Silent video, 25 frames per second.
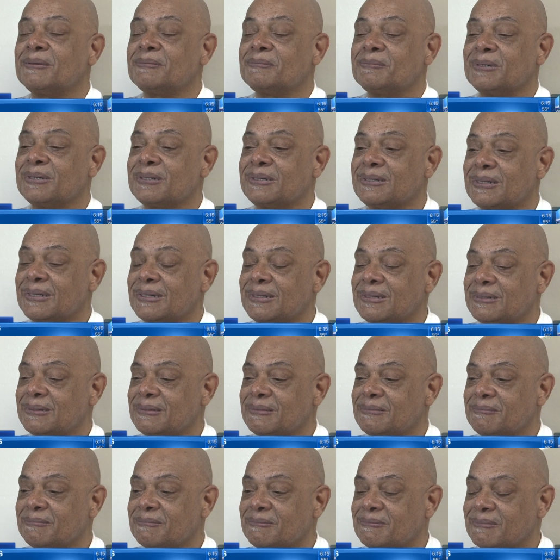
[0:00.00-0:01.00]
but uh,
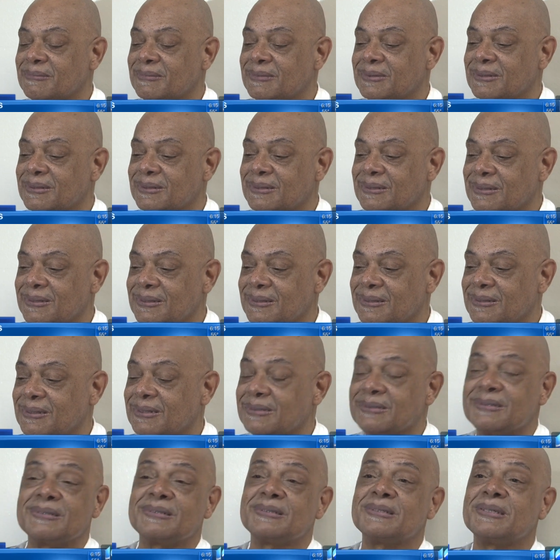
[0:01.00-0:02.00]
it
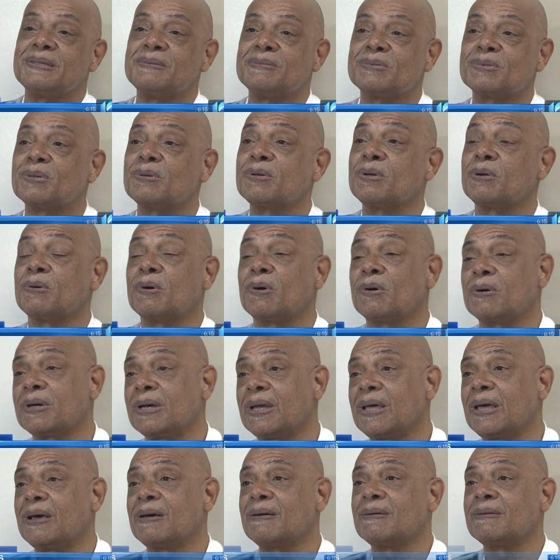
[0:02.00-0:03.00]
doesn't seem so heroic
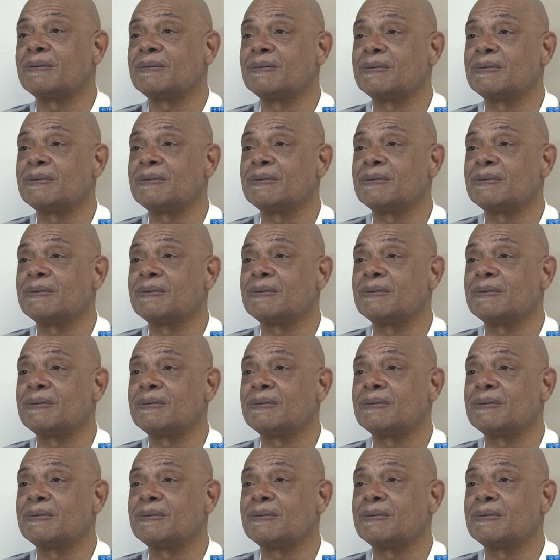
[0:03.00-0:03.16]
now.